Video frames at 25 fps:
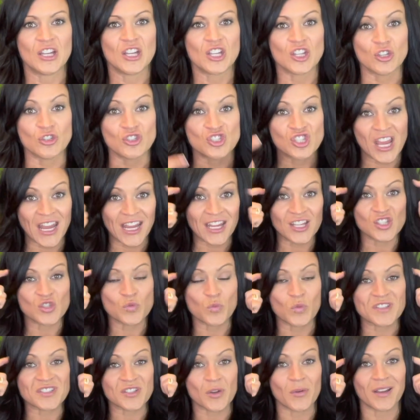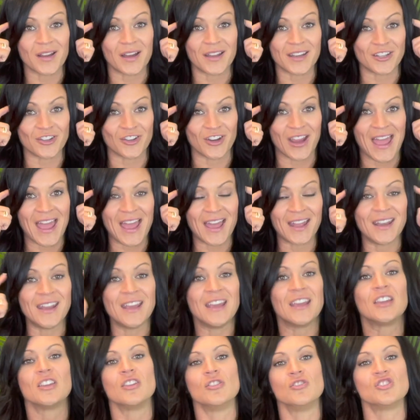You change what's going on in your head,
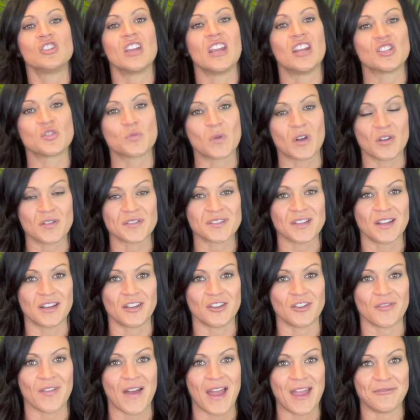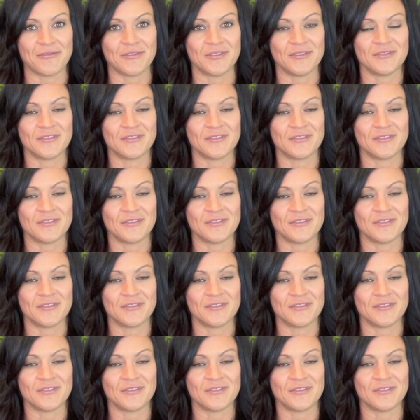you change what goes on in your life.